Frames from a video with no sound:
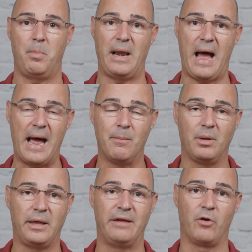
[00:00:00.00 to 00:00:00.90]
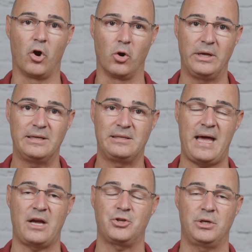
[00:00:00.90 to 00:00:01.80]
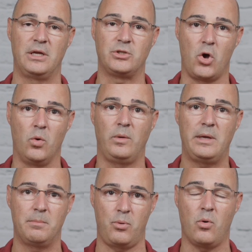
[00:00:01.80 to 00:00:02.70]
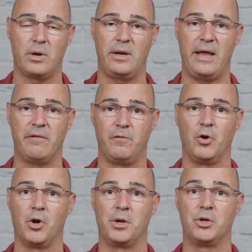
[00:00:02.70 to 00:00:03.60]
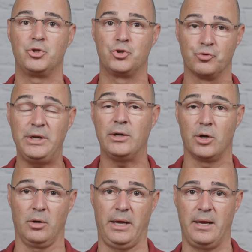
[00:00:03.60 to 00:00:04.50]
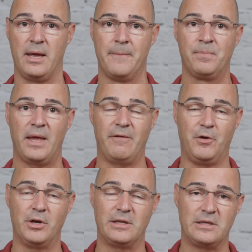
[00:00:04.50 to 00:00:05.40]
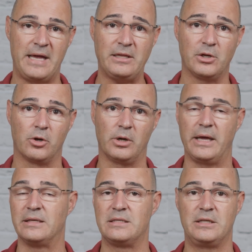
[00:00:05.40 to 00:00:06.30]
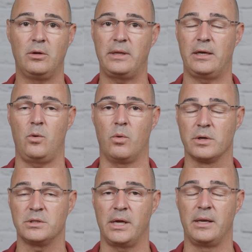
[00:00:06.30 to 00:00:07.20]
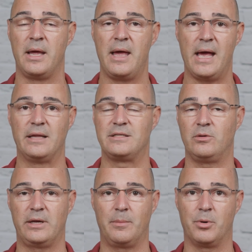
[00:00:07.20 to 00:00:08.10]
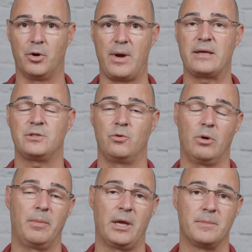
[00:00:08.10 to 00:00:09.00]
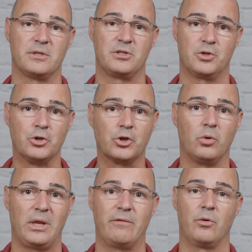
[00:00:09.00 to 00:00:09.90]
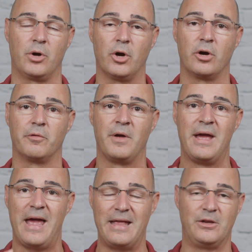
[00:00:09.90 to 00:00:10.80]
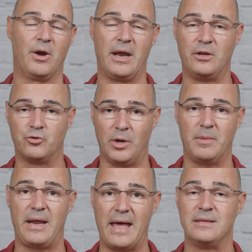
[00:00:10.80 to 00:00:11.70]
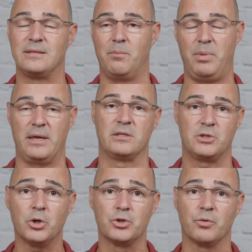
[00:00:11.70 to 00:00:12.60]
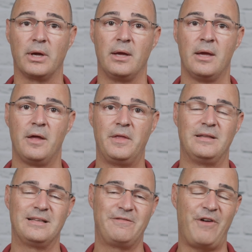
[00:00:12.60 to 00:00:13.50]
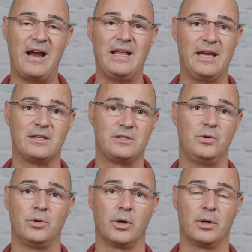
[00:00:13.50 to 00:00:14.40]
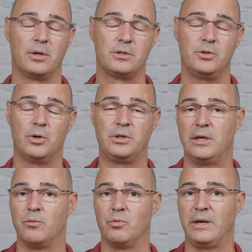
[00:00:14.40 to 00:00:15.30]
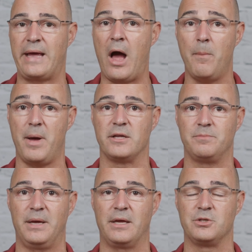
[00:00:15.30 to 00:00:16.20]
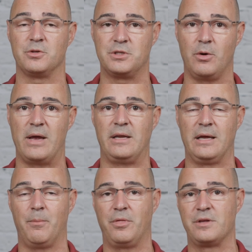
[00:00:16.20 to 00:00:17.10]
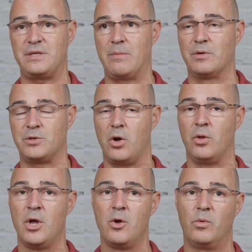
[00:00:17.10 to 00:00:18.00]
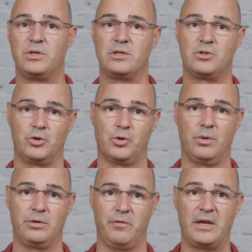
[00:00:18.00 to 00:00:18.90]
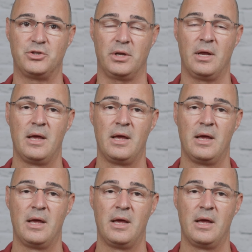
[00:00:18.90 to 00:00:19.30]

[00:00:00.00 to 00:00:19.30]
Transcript: But I believe early detection is only important if you're going to treat early. If you're going to detect it early and still let it worsen and still let it progress to where it becomes a surgical level curve and your end treatment ends up being surgery, then finding it sooner sooner didn't really help us because you're still ending up with the same result, which is surgical intervention.